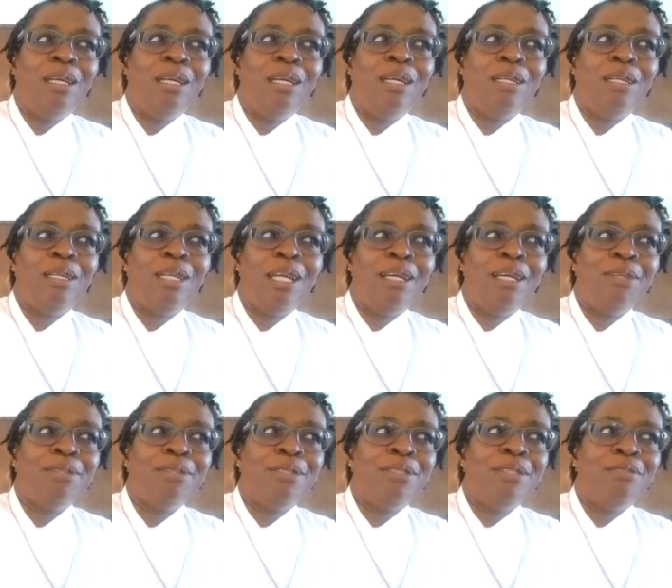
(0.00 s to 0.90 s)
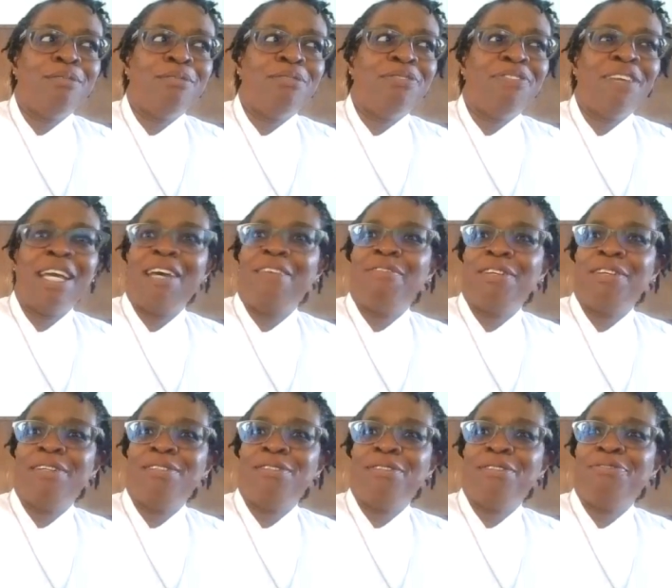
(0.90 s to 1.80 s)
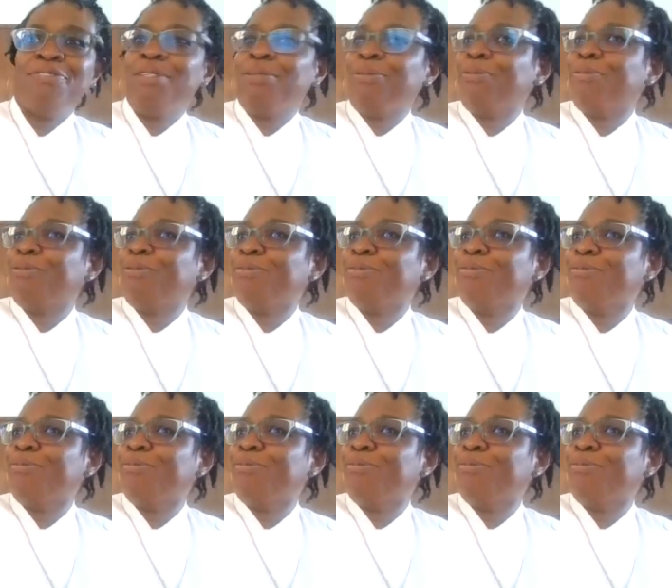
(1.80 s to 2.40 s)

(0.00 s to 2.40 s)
a thousand five hundred folk.